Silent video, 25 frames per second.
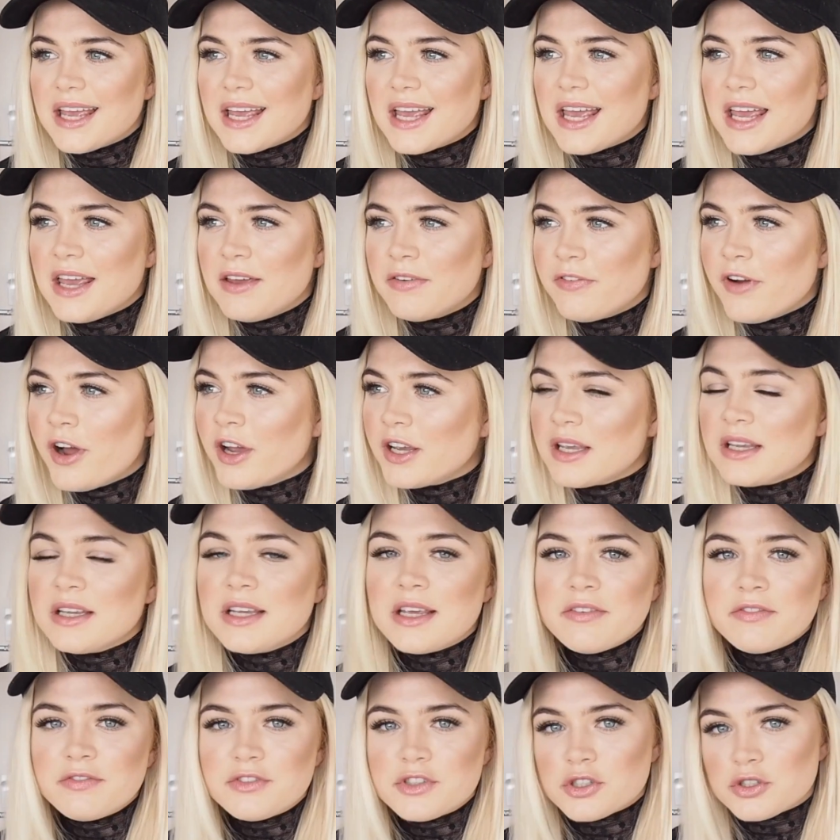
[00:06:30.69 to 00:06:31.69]
if I can
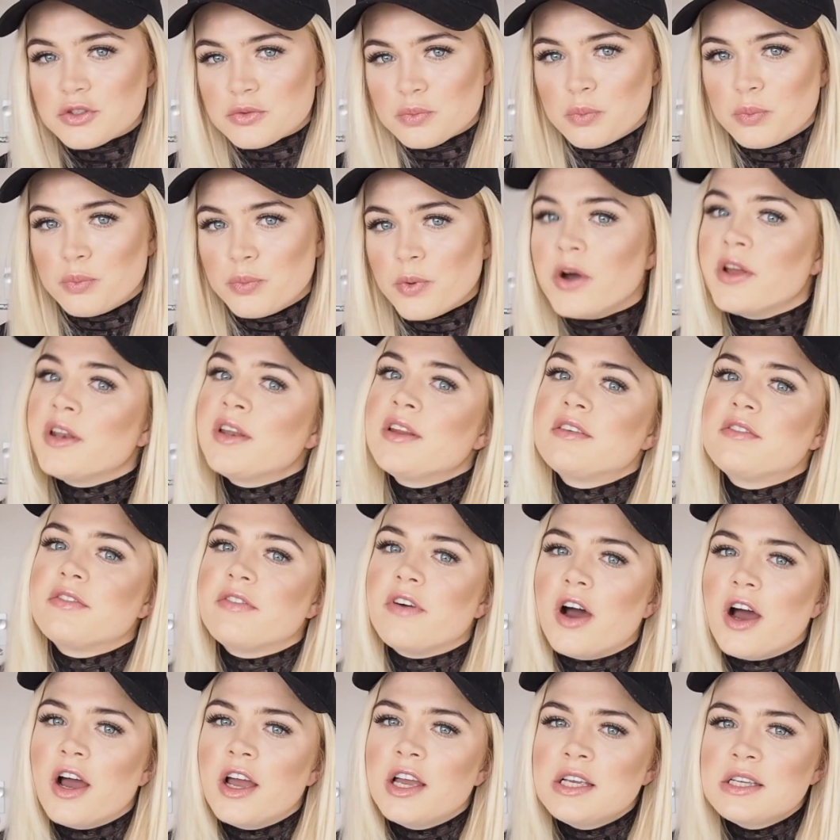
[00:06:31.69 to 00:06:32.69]
give just one
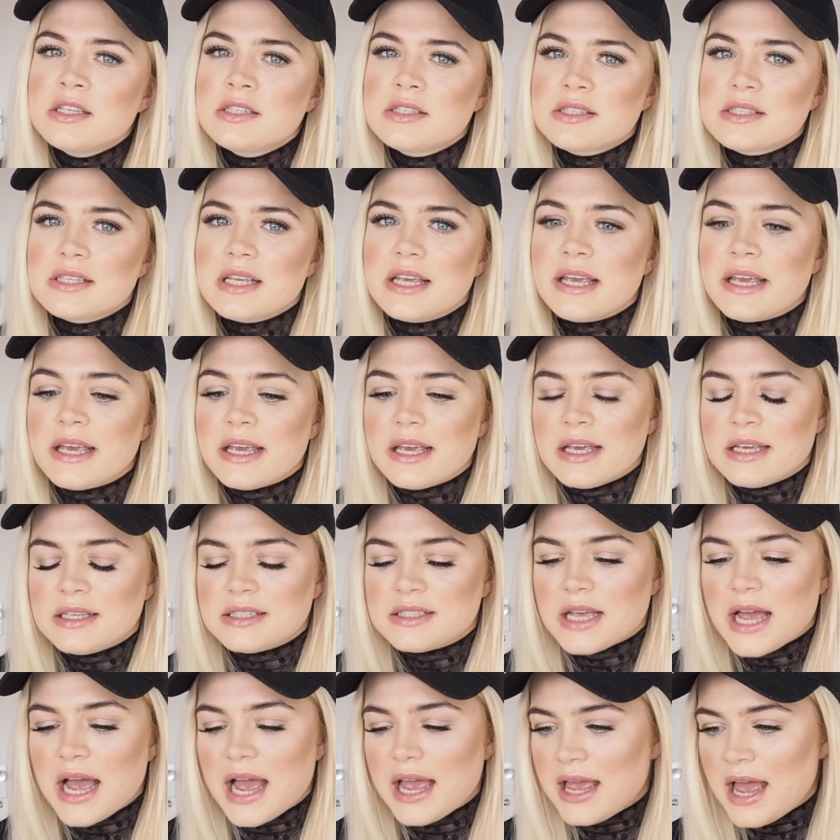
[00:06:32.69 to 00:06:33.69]
advice,
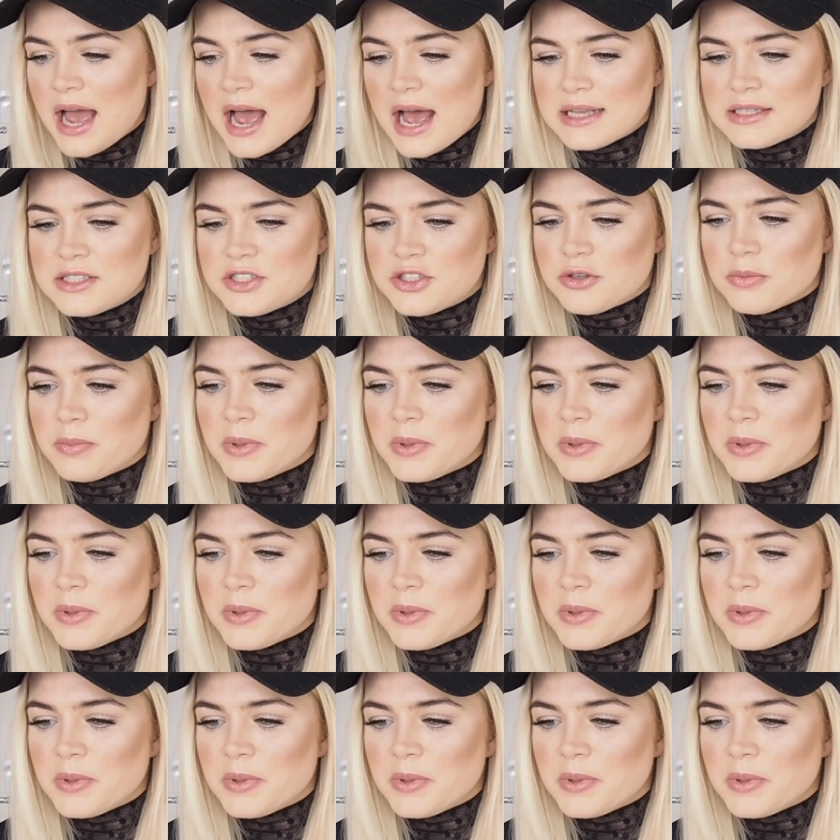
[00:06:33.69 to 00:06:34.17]
it has to